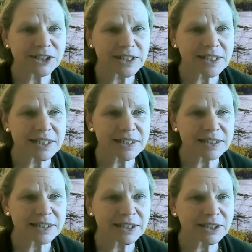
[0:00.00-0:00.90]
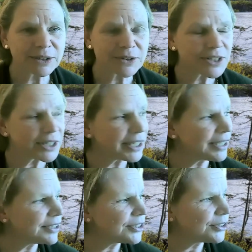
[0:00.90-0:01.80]
just you know
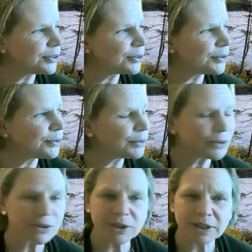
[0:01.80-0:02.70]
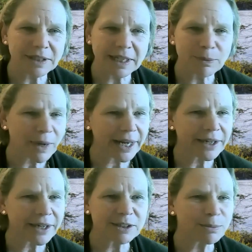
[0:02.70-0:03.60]
starting to look like
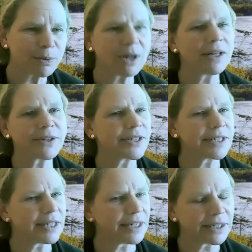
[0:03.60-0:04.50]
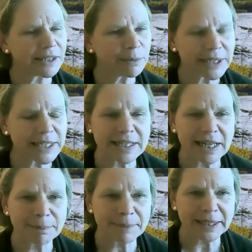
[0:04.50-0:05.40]
why are there walls there what does
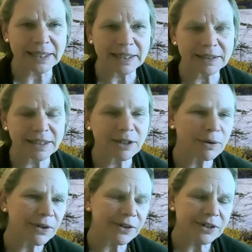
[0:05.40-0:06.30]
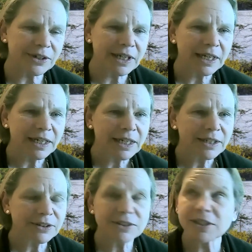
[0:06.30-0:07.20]
that mean you know are there
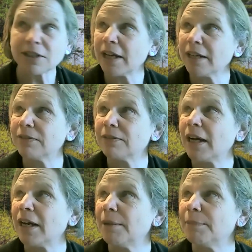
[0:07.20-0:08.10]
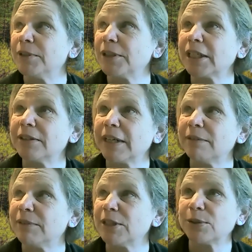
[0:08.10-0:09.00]
there's a lot of um, really
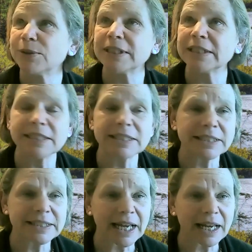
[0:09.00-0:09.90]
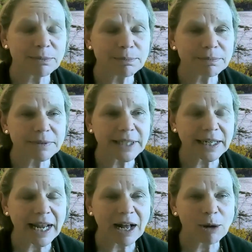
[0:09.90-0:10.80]
great resources that
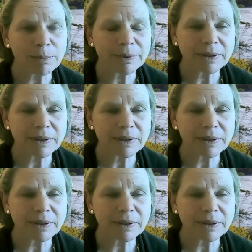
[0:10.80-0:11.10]
can help